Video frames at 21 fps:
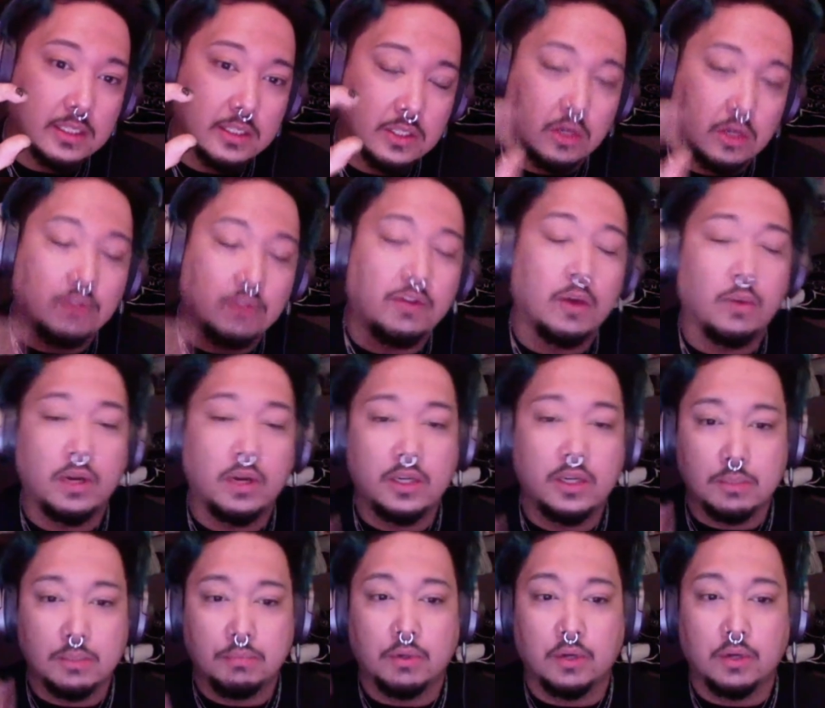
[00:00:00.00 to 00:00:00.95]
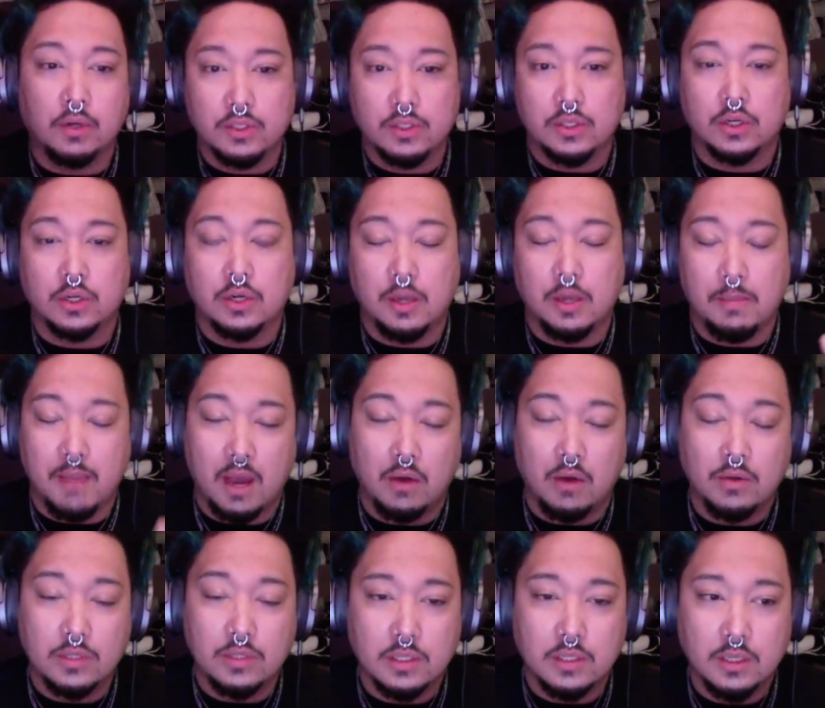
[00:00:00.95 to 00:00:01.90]
So if I want it to burn a certain
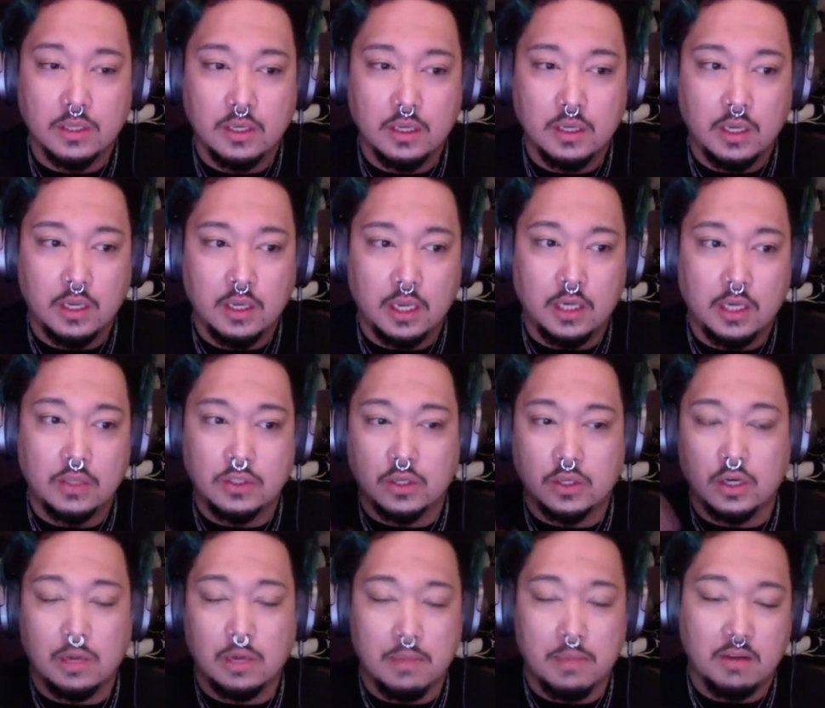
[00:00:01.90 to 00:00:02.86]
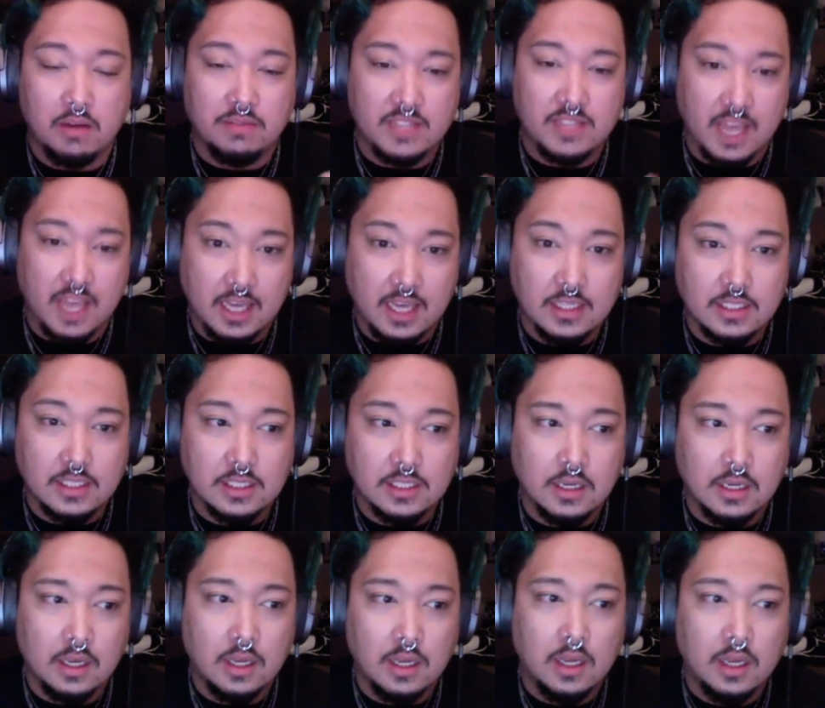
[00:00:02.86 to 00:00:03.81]
amount in a certain amount of days,
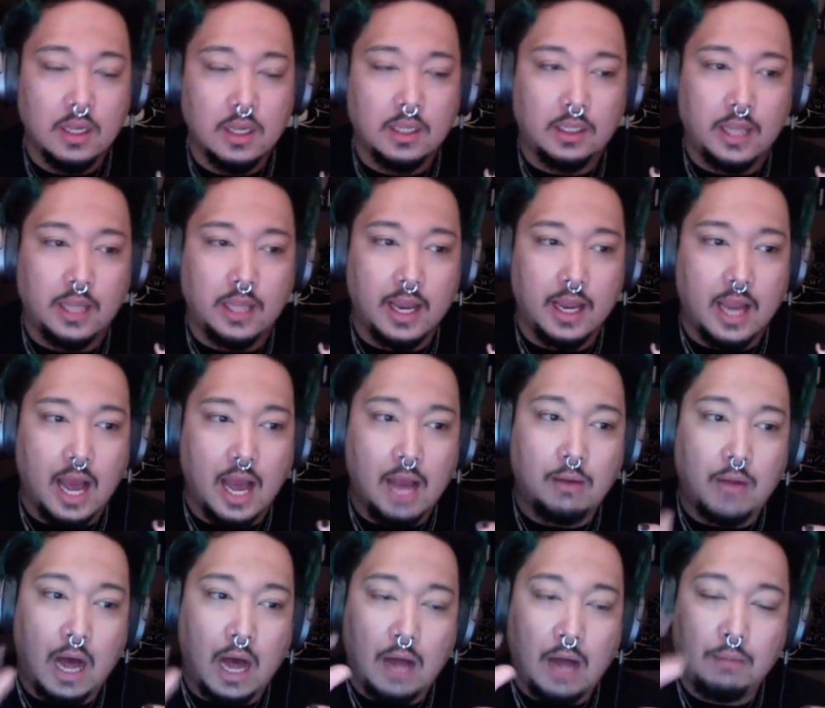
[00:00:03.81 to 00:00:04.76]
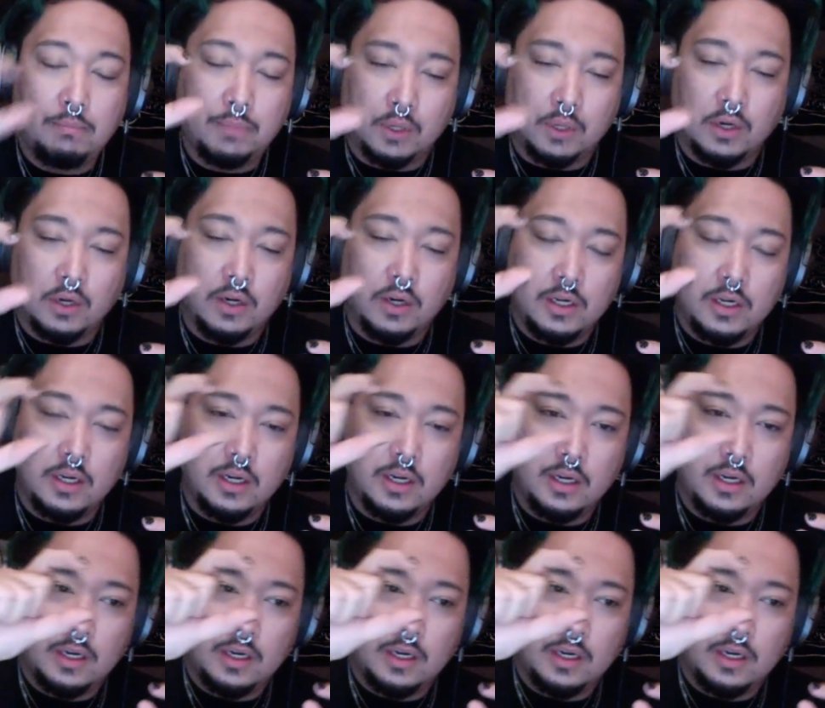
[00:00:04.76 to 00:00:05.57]
like I'll burn